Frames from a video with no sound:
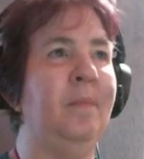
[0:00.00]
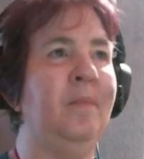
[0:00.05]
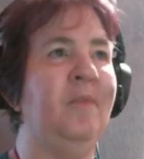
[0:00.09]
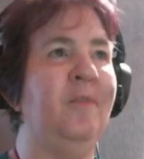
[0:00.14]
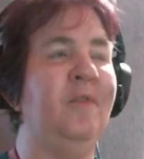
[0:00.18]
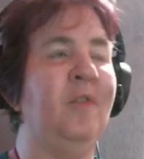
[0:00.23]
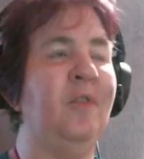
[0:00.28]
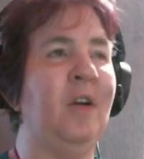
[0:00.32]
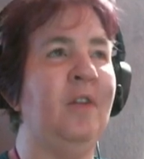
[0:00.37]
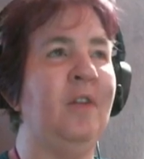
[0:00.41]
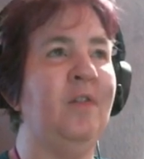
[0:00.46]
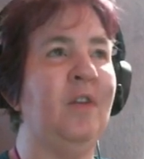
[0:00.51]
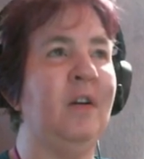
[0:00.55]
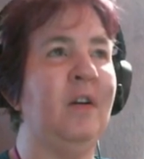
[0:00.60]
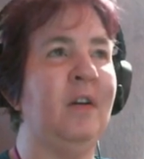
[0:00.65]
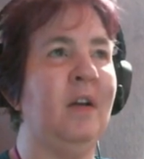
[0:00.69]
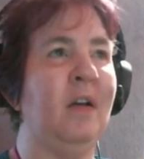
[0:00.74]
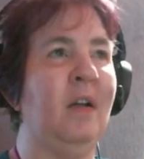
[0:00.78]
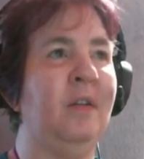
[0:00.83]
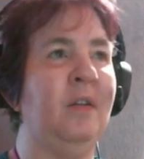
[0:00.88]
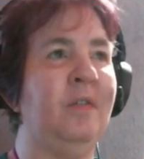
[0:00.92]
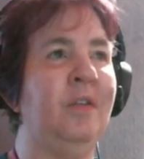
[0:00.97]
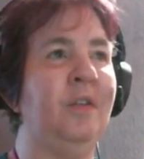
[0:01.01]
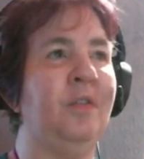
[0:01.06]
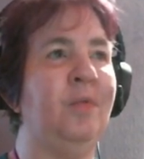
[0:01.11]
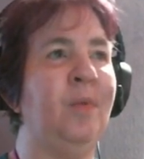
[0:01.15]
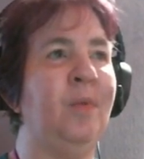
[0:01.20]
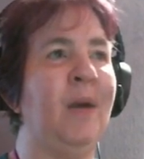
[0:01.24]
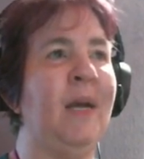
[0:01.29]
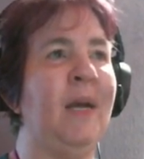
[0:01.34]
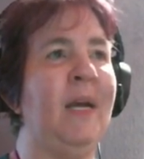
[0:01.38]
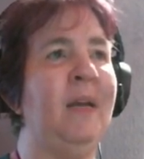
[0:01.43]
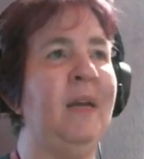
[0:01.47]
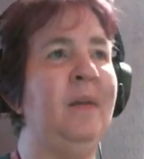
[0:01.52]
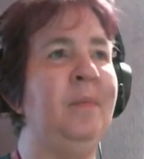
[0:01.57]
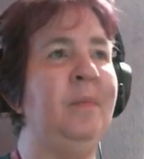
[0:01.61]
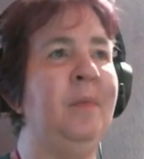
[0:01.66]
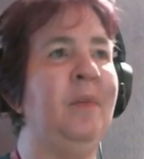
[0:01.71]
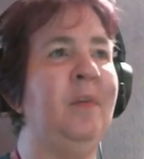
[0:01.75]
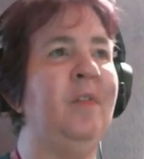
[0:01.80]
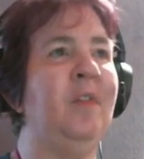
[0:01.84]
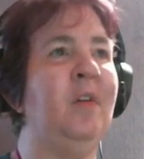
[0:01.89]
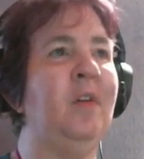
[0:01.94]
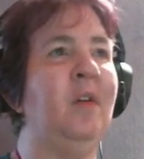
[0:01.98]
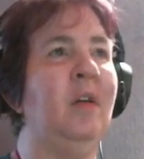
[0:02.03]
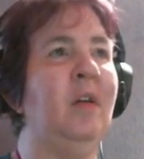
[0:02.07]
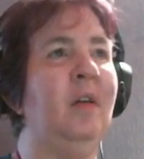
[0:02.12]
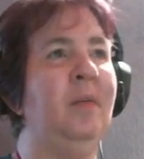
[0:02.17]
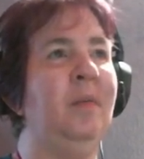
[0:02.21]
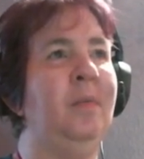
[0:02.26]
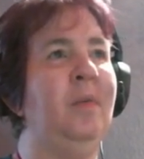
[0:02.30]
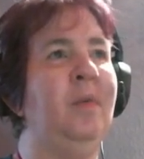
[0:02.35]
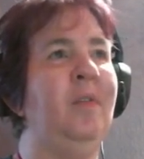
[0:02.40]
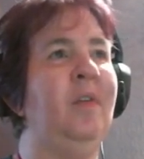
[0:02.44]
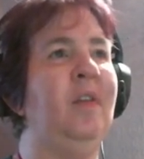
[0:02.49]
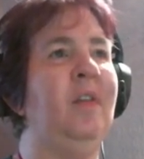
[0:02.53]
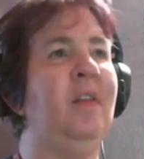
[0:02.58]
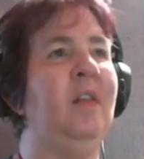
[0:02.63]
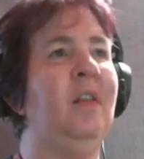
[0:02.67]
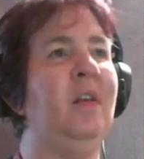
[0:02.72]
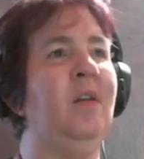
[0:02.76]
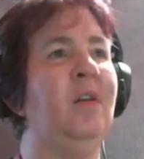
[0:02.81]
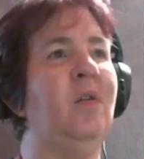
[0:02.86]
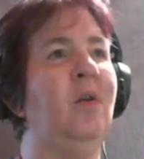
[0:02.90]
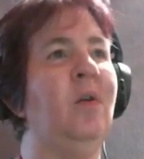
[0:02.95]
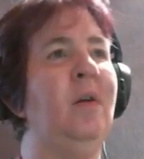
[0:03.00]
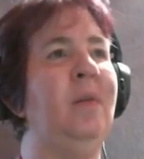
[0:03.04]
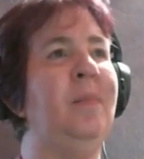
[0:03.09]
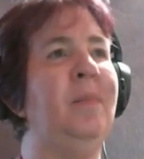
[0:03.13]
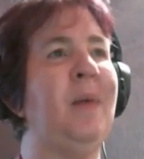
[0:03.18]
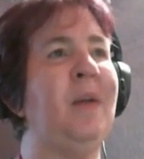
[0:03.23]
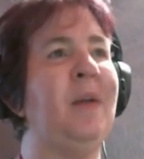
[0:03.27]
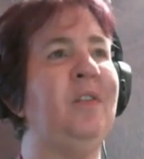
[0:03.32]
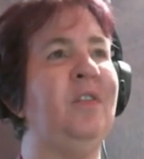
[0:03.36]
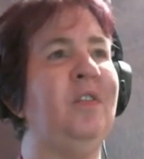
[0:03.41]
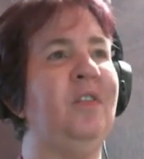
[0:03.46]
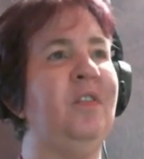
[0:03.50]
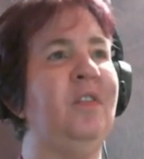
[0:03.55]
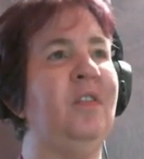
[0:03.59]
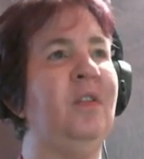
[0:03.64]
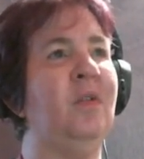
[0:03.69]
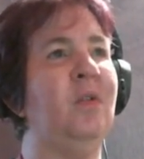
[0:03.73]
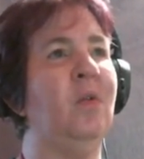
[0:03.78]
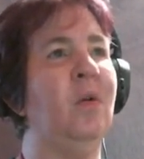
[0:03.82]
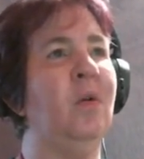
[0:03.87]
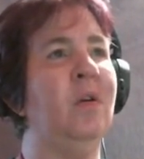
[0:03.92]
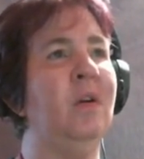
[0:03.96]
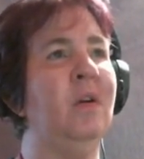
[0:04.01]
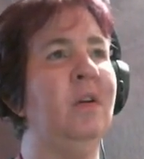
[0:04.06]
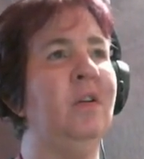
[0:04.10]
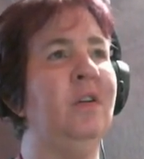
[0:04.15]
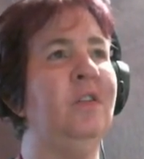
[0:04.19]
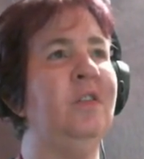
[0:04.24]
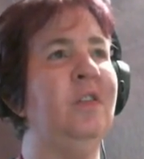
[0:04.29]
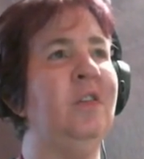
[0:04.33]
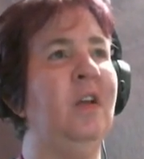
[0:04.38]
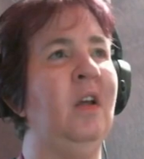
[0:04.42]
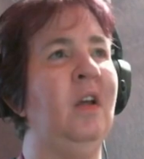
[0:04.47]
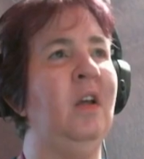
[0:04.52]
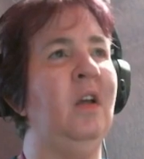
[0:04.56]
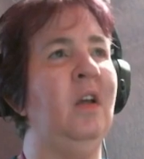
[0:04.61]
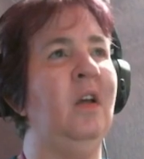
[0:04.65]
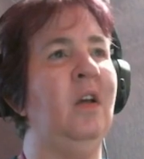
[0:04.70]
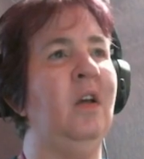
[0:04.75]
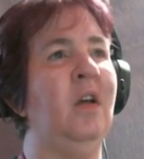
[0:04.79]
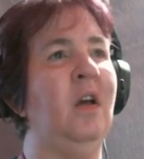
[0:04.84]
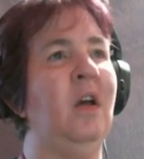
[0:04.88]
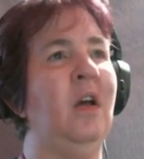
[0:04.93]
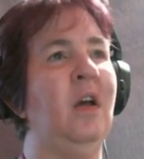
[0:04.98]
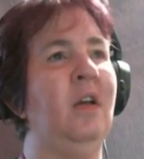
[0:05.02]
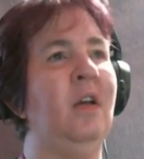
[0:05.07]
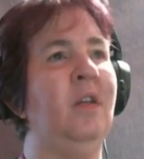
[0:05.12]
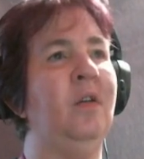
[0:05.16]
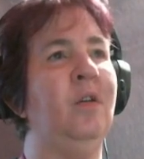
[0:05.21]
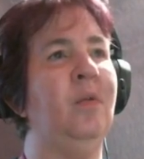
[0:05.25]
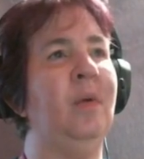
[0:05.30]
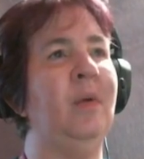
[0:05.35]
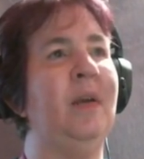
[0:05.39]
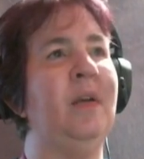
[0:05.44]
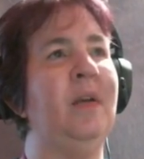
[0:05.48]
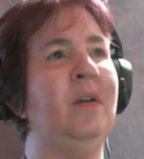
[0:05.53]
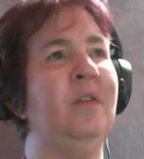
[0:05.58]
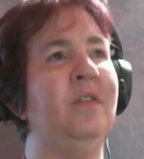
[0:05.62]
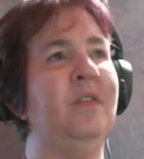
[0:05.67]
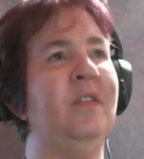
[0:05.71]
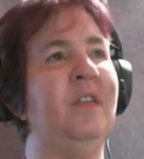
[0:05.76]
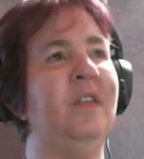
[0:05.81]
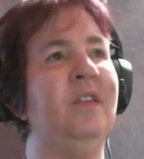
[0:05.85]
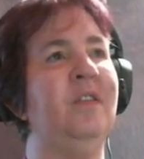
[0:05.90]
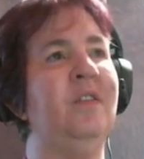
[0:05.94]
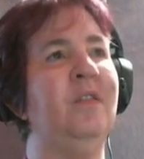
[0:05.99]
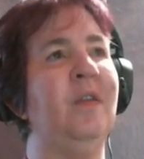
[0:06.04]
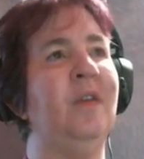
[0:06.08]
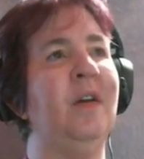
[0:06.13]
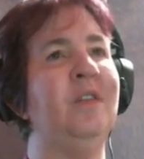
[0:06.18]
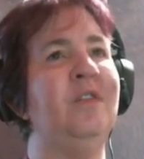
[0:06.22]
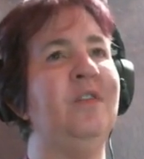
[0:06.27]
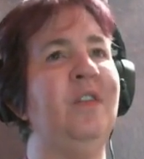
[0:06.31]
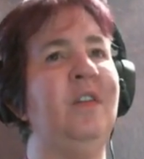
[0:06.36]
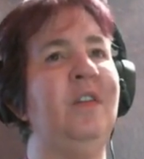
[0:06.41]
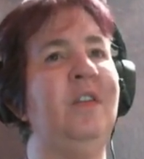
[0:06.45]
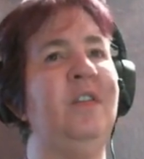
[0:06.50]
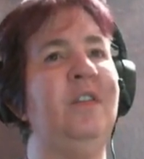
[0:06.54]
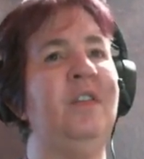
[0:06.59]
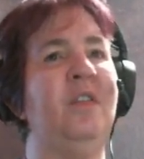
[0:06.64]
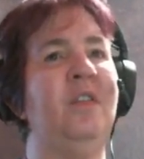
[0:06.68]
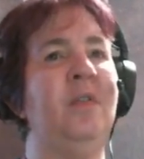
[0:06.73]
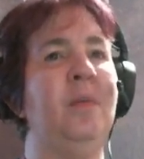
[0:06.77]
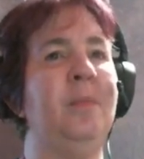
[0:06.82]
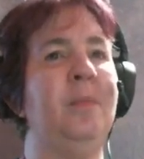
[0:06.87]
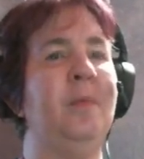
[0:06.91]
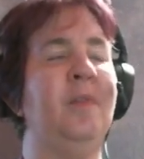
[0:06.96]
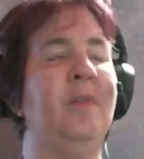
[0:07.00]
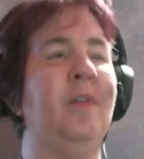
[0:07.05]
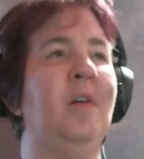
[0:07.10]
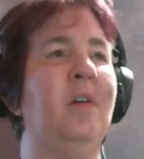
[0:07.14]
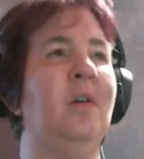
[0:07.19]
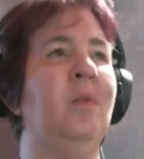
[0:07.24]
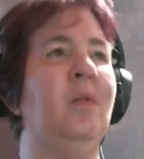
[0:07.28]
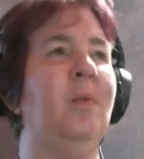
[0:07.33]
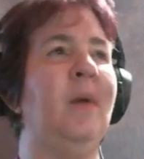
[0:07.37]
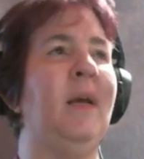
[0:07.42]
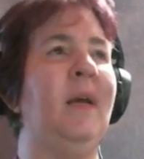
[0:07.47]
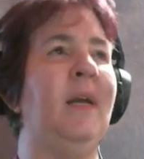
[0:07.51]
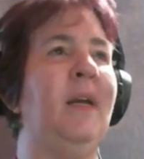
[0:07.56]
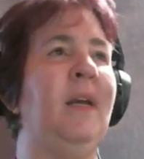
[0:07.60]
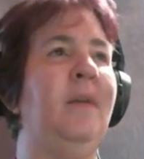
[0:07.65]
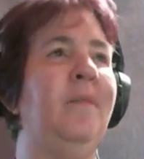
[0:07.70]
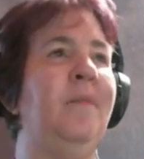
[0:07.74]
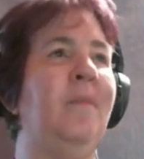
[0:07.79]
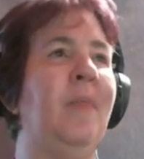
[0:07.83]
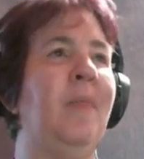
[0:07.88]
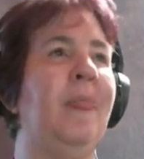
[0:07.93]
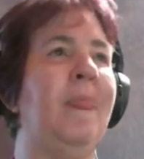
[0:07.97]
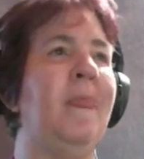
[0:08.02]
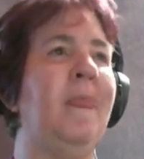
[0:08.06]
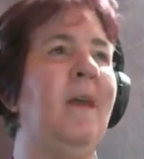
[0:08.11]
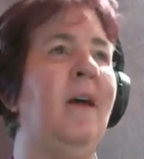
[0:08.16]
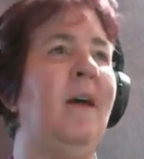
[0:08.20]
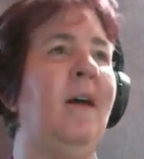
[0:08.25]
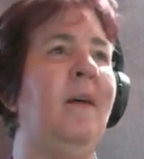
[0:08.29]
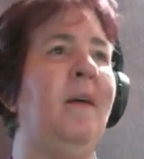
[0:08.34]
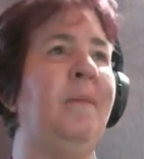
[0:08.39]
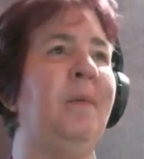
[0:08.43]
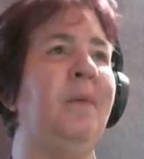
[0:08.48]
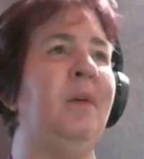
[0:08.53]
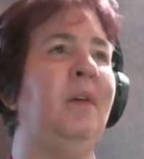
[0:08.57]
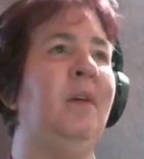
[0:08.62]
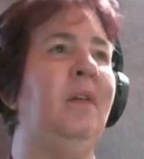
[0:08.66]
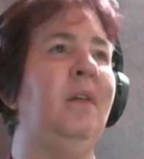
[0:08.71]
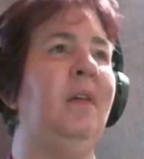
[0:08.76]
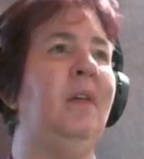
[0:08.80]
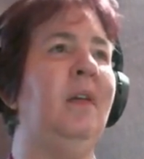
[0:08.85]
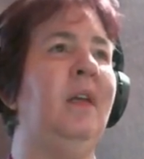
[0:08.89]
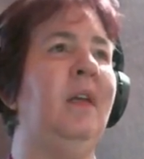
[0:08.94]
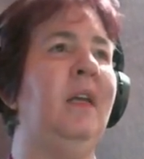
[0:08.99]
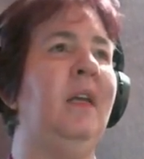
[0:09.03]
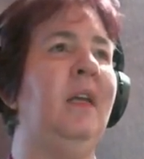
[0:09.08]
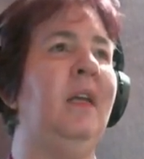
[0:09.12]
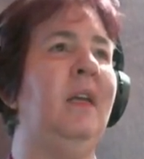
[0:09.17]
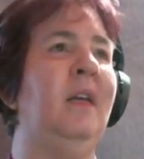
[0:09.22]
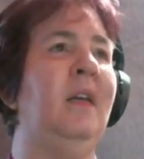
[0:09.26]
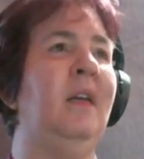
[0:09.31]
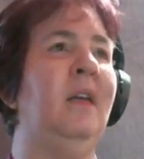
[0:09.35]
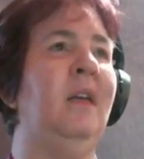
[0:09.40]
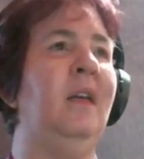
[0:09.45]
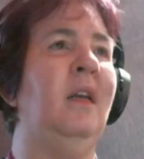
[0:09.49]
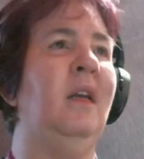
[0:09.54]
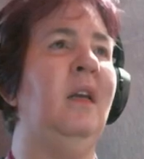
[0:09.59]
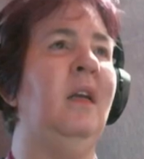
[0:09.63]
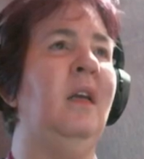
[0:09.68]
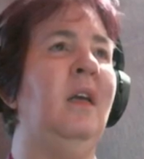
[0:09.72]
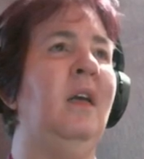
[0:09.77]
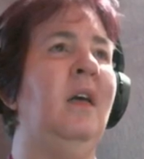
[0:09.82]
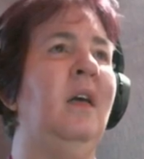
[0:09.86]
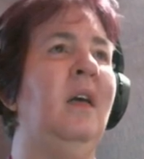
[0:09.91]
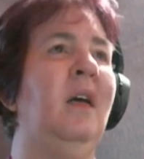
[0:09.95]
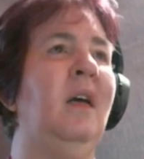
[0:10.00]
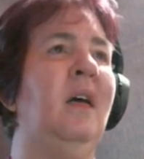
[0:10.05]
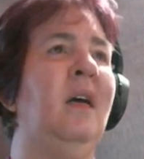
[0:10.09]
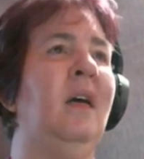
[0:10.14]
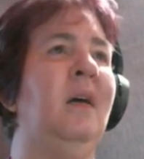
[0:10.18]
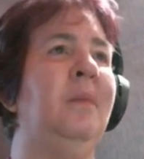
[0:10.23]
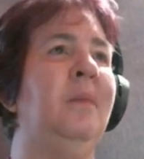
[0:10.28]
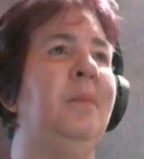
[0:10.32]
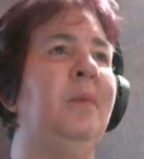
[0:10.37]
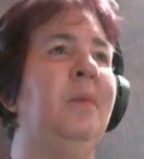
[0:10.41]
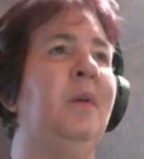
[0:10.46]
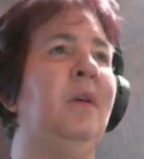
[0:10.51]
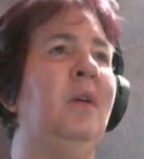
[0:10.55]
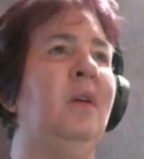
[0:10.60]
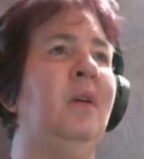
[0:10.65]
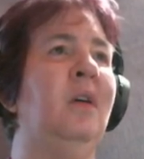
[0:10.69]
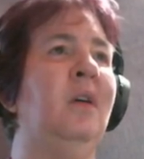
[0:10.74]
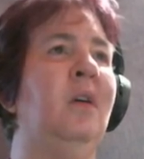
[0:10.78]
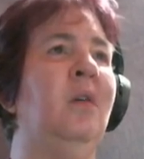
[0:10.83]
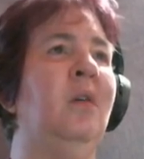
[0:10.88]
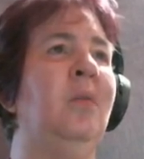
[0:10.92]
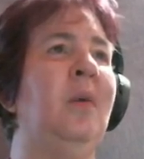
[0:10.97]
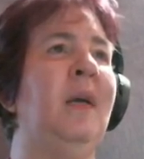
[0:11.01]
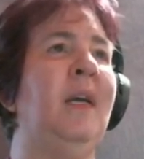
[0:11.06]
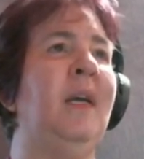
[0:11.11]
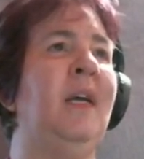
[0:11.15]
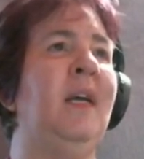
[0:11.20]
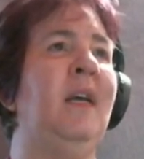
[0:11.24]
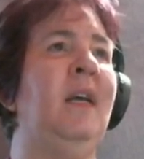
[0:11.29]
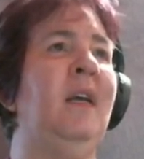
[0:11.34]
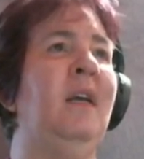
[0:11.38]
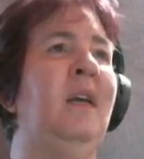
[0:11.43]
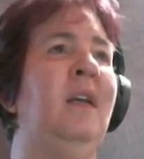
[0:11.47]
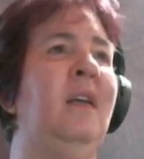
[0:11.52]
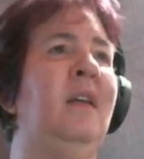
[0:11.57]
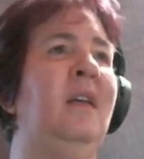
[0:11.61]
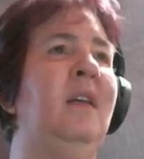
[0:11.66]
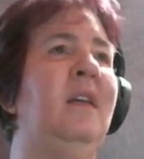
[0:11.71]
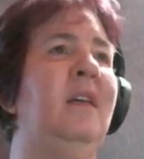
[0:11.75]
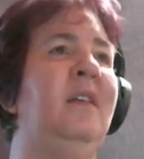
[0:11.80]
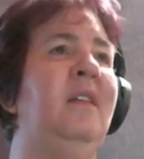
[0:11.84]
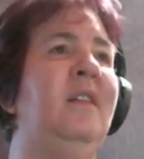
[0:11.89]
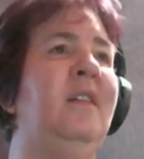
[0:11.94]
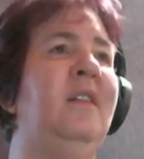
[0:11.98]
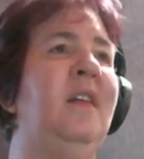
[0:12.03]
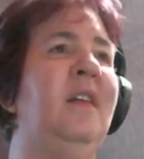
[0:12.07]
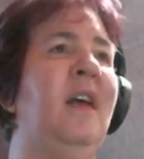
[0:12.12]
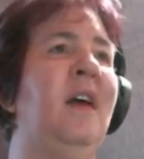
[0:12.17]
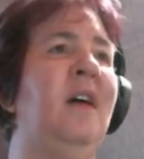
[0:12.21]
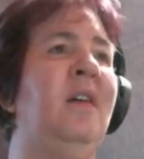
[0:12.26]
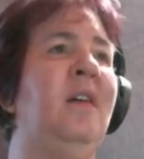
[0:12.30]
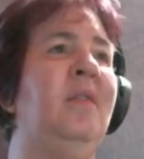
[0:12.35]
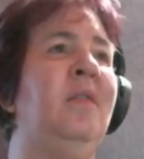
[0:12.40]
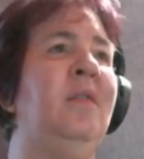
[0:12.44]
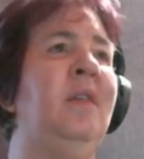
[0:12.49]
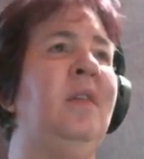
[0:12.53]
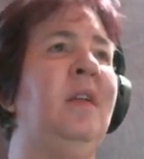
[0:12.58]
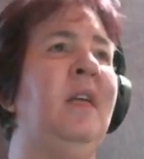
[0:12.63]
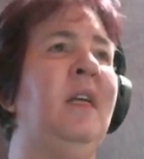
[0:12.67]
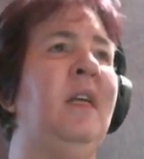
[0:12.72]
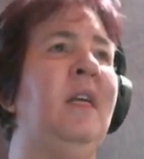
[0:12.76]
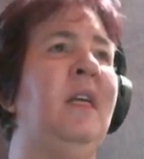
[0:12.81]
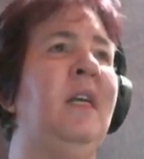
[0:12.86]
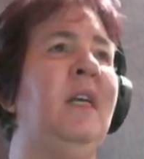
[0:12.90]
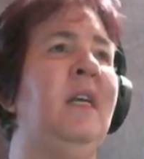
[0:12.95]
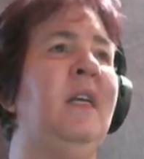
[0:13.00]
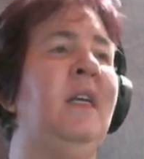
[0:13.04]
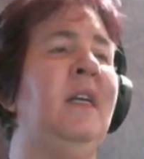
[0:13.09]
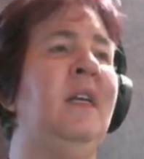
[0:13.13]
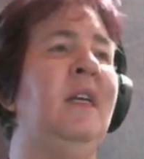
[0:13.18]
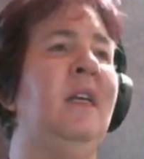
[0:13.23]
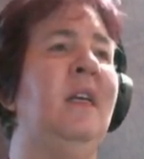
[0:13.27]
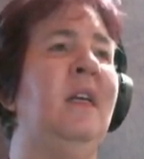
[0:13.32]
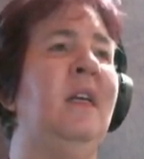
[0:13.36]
front color is red. It matches the corners. The green goes this direction, so we move it away, up, in, up, away, down, in,